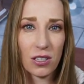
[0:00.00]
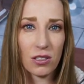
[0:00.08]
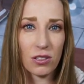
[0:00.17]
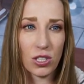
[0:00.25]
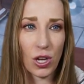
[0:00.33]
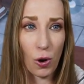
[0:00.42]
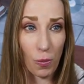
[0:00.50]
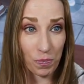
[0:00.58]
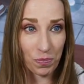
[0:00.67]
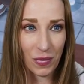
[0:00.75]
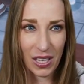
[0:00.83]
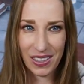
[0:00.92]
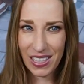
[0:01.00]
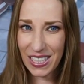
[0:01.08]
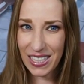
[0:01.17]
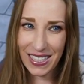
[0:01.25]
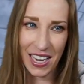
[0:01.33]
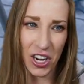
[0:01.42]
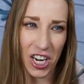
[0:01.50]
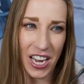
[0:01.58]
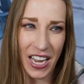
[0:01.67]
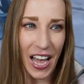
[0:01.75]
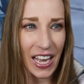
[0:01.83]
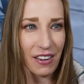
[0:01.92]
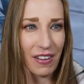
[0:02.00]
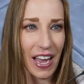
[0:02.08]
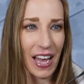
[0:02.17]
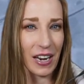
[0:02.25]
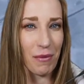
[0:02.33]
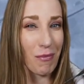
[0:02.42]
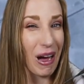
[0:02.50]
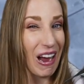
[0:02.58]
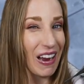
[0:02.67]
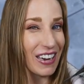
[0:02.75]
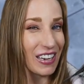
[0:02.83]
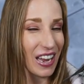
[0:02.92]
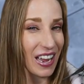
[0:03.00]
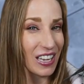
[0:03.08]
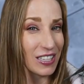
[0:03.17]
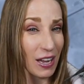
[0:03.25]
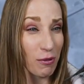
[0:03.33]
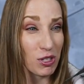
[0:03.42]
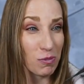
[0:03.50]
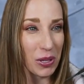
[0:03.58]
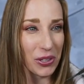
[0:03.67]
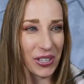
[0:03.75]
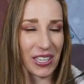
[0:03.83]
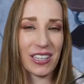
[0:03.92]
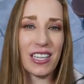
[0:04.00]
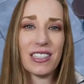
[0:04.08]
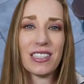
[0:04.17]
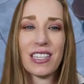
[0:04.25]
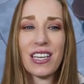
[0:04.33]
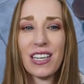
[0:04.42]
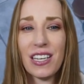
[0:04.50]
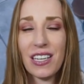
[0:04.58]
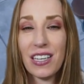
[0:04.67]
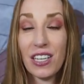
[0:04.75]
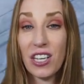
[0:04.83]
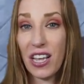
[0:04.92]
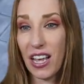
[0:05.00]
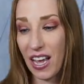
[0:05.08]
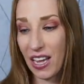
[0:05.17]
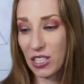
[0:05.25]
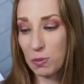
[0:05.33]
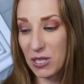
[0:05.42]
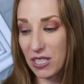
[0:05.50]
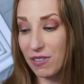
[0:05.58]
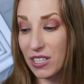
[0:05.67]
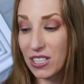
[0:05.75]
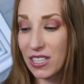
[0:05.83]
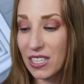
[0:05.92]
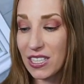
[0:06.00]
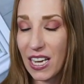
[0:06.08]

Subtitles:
So this is the area I kind of had in mind as I was building this. And specific to this